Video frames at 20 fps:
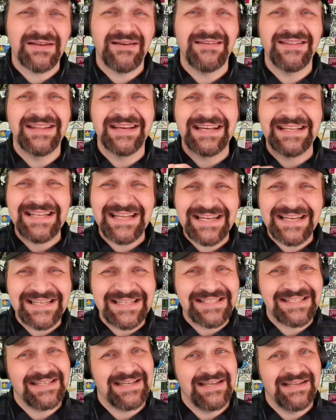the client
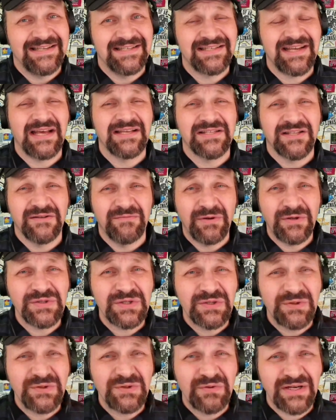sees as the most
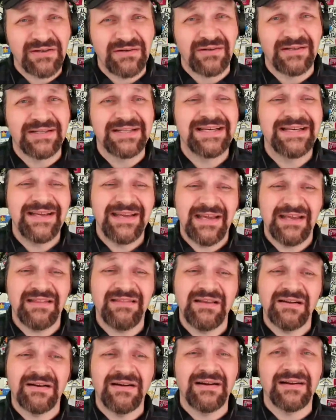critical in
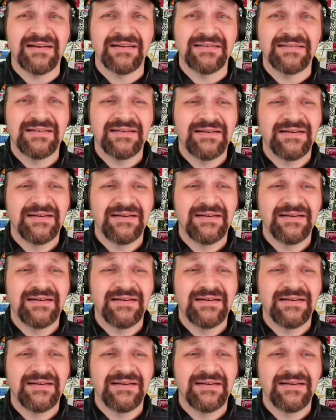their art.